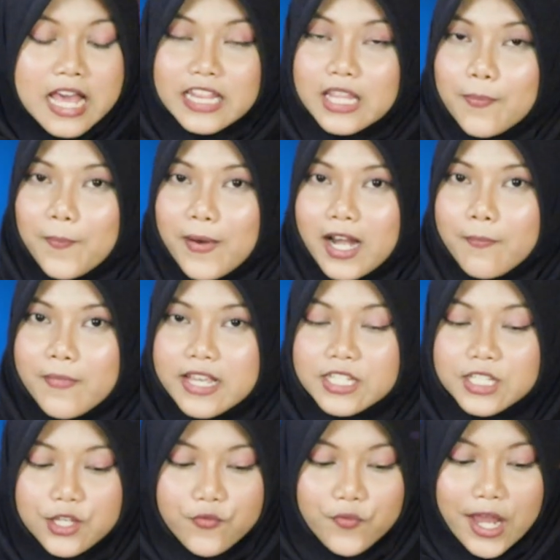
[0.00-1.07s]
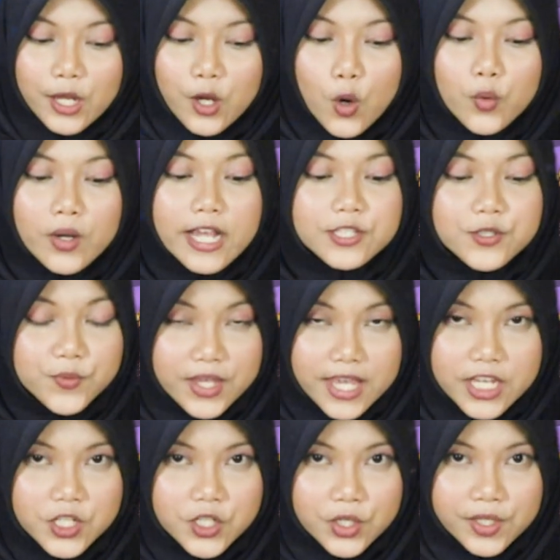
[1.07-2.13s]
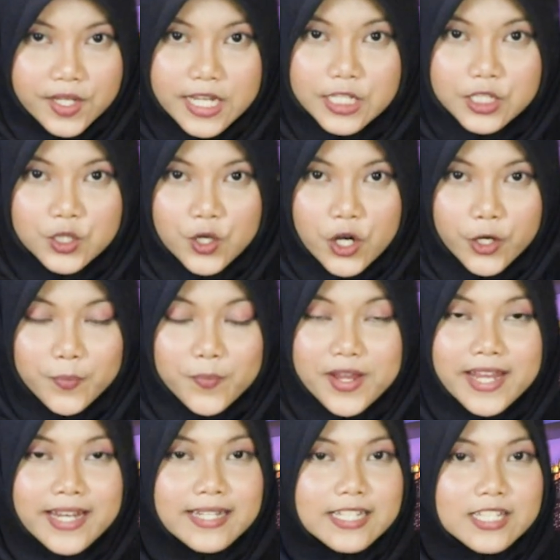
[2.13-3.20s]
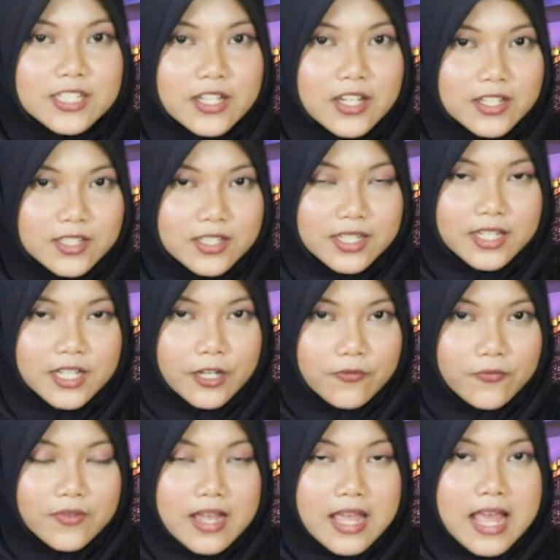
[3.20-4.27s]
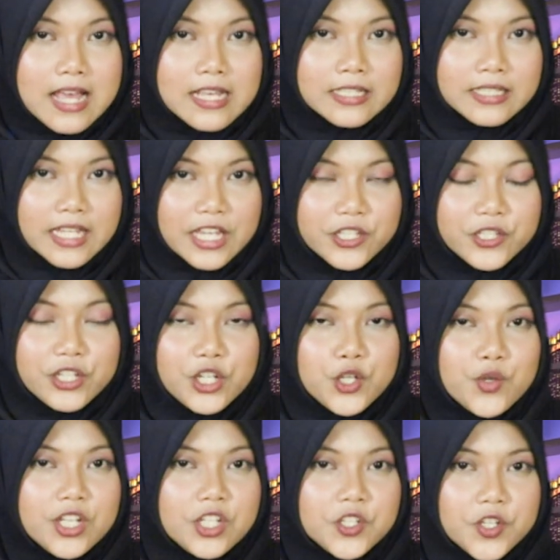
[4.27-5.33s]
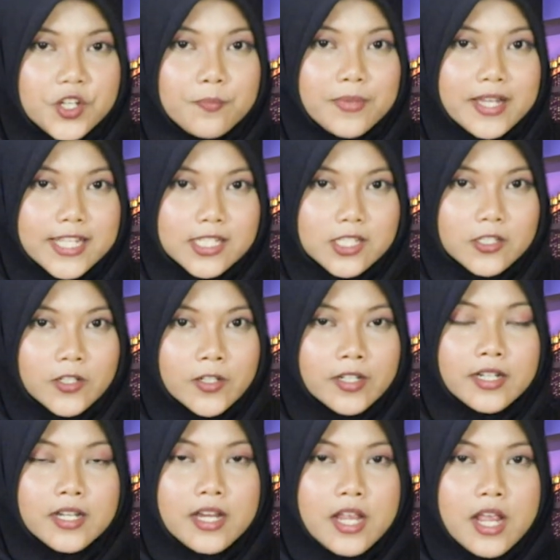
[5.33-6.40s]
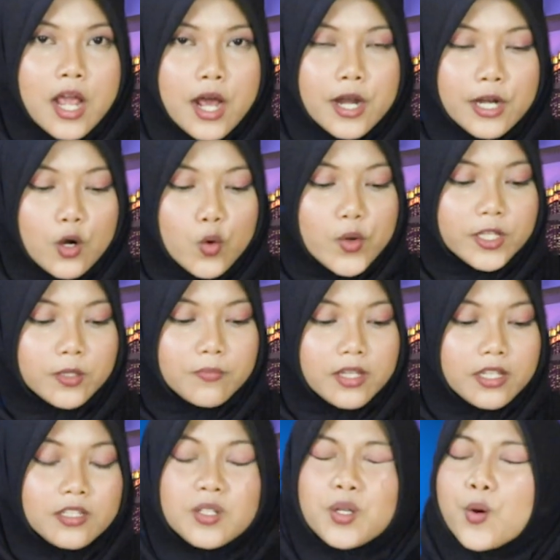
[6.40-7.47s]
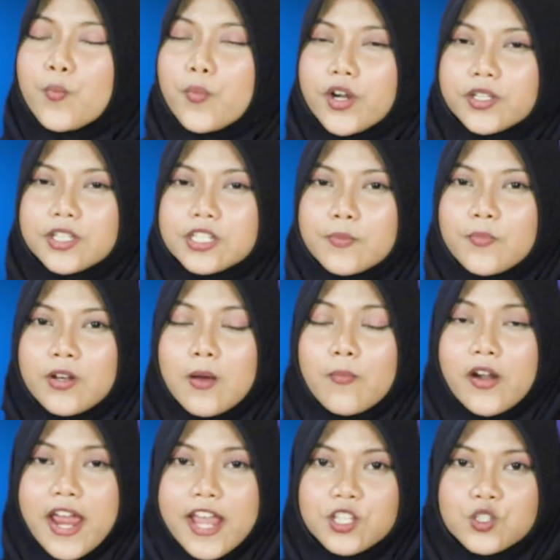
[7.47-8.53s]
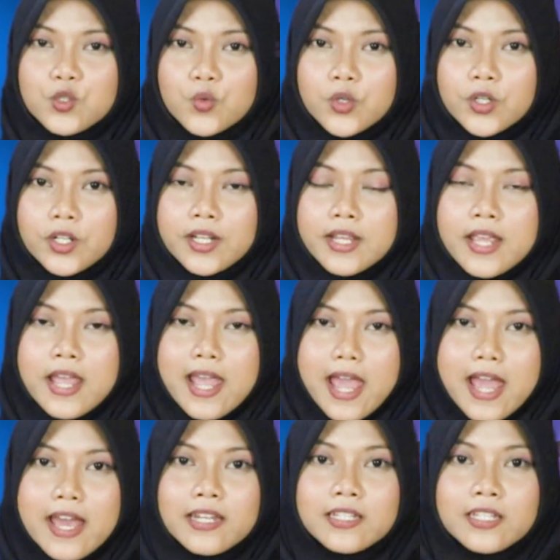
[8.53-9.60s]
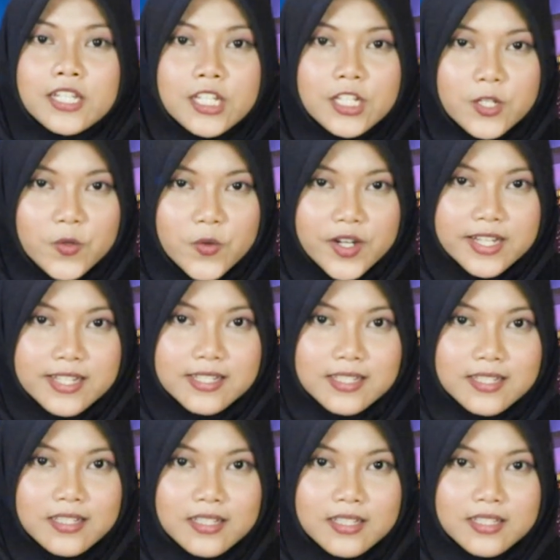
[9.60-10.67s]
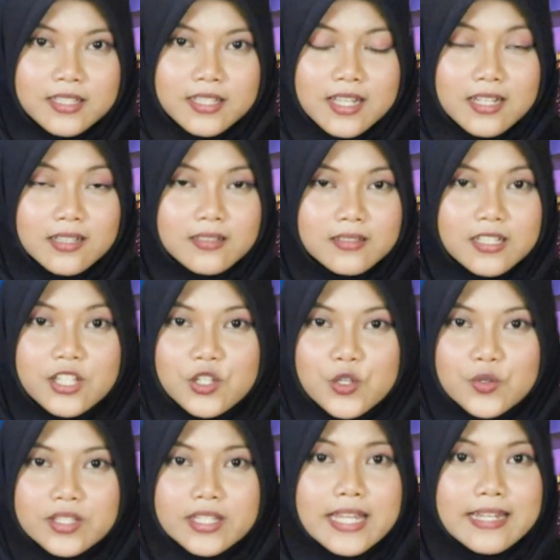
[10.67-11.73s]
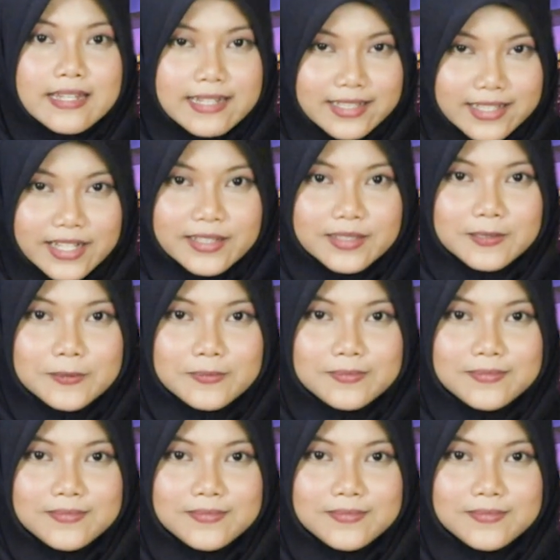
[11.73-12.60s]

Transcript: The pandemic's effect on education is not being discussed enough, says Indonesian minister. Now with me, participant number 81, and here is the news in details.